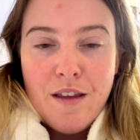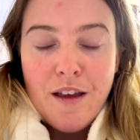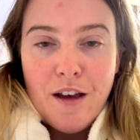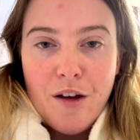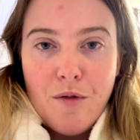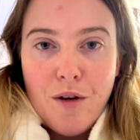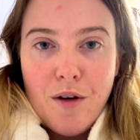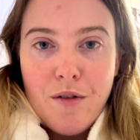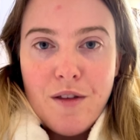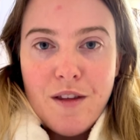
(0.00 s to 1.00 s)
that
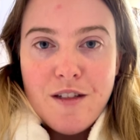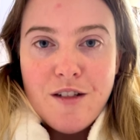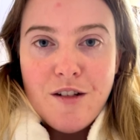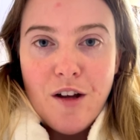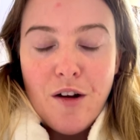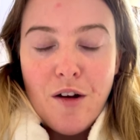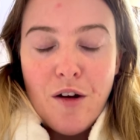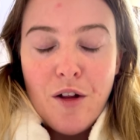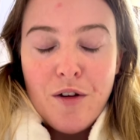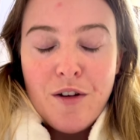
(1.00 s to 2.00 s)
growth is not
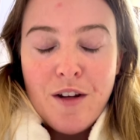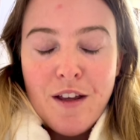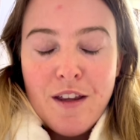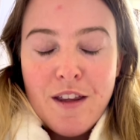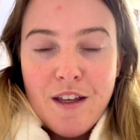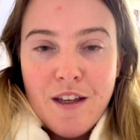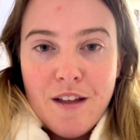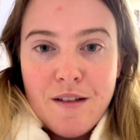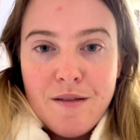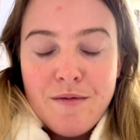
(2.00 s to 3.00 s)
all or
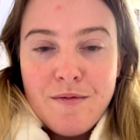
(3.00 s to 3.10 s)
nothing.